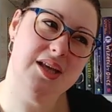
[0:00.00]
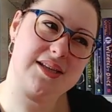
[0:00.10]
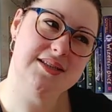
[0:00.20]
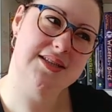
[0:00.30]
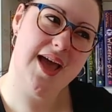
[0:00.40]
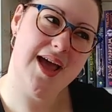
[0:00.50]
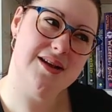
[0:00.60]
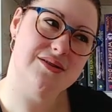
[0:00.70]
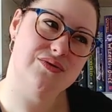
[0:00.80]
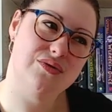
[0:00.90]
is that
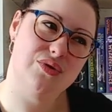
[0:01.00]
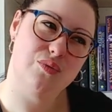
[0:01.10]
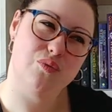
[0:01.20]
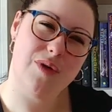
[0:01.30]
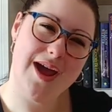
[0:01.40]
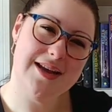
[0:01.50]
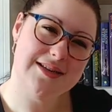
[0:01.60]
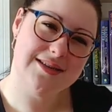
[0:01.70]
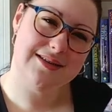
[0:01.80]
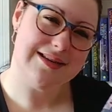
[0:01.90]
the
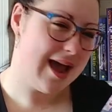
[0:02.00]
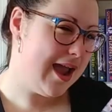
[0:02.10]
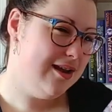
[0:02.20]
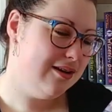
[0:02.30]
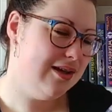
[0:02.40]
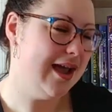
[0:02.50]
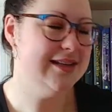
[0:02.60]
right title.